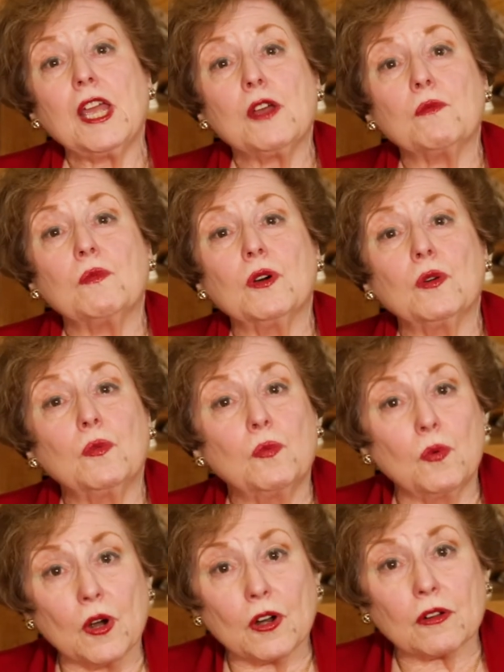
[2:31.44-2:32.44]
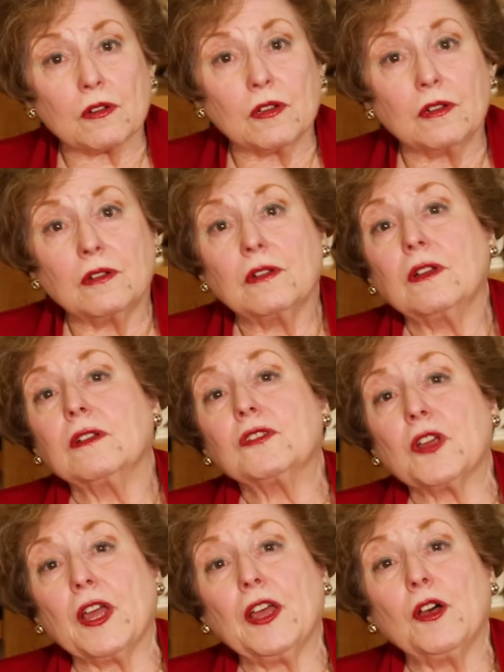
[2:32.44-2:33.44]
It will work
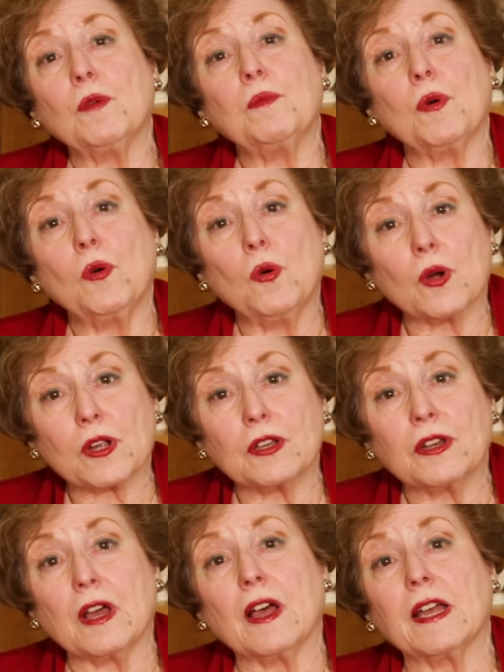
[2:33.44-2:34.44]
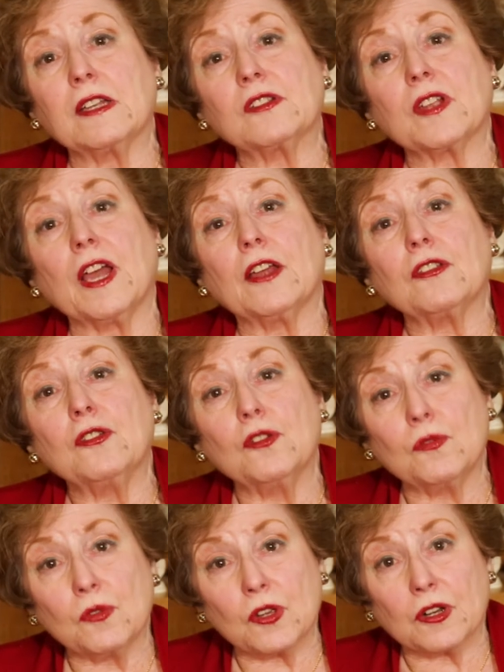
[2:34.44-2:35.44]
to help organize and
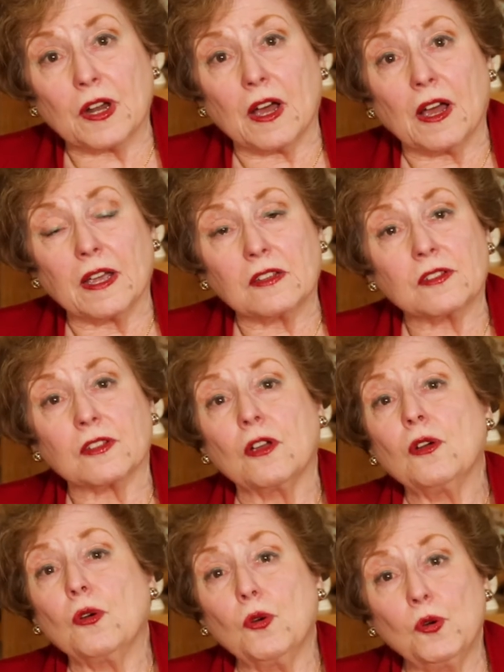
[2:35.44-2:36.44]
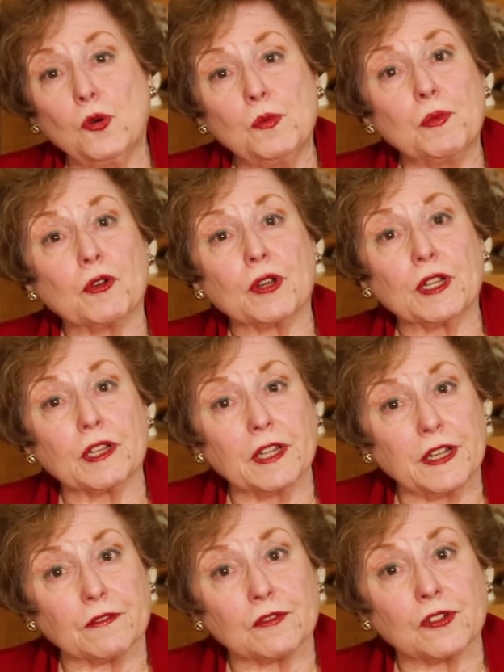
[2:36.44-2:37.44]
unionize Uber and
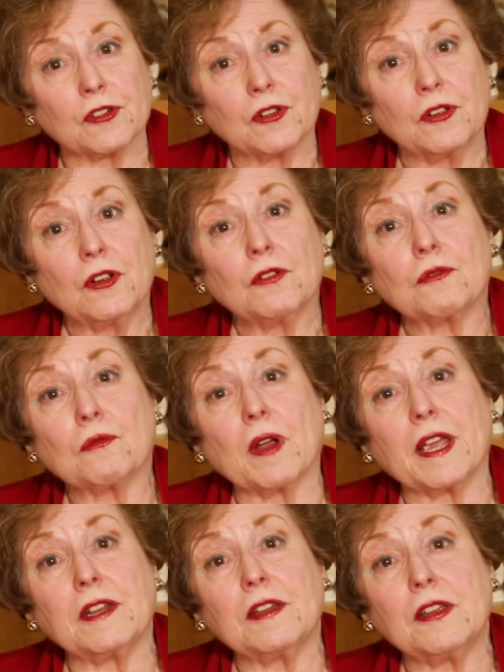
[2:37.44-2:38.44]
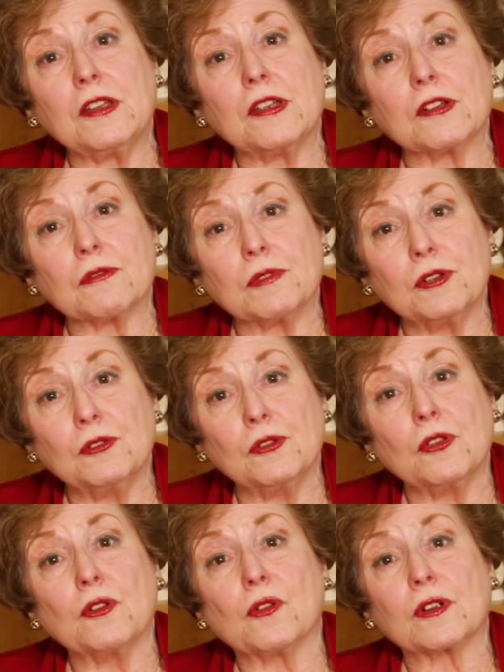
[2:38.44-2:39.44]
Lyft right here in New
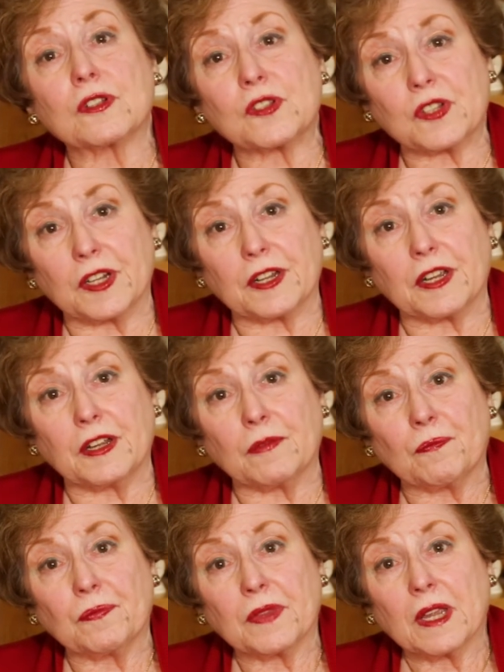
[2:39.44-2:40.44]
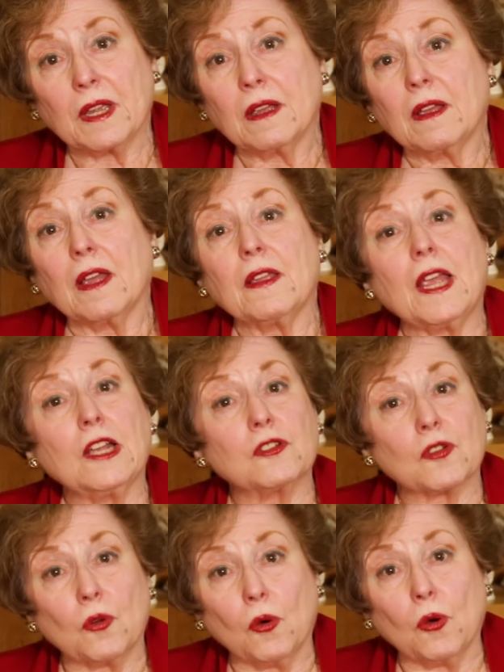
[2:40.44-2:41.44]
York City.
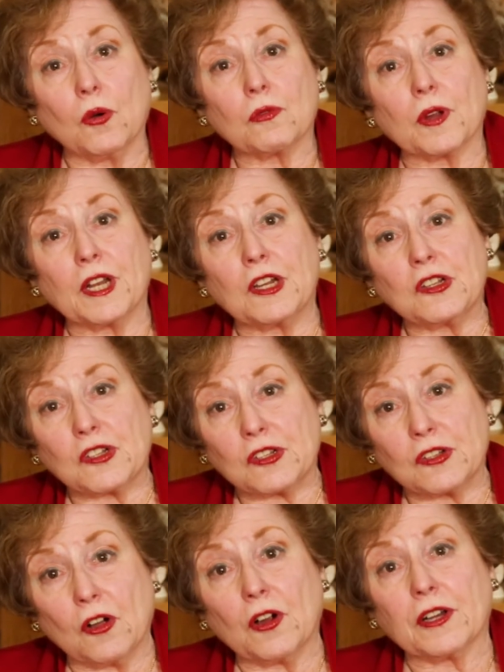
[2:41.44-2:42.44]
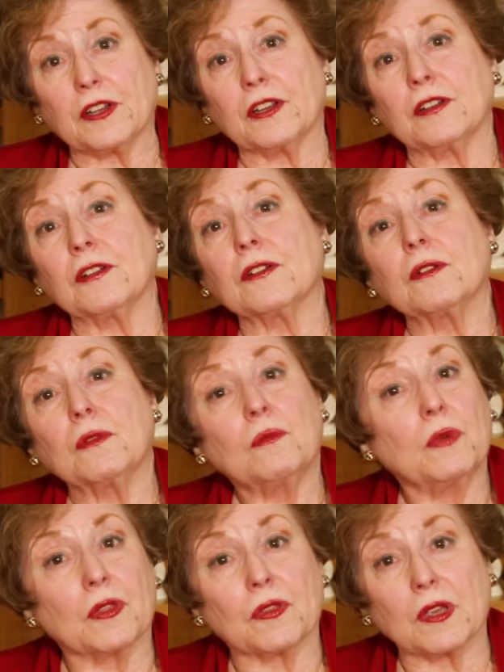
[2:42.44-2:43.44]
It's already started
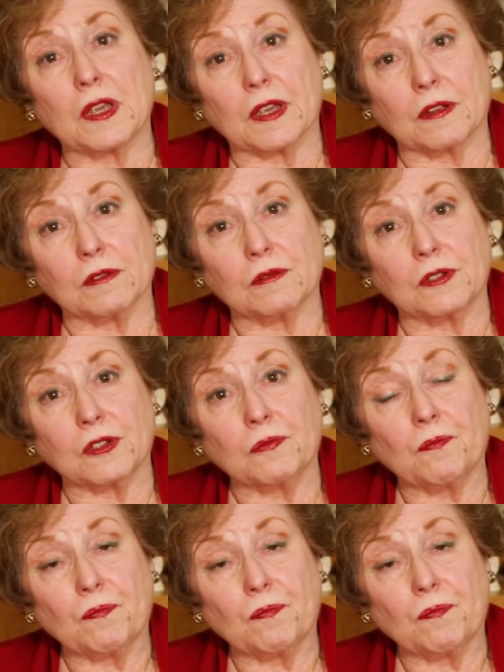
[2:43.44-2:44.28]
with the Guild.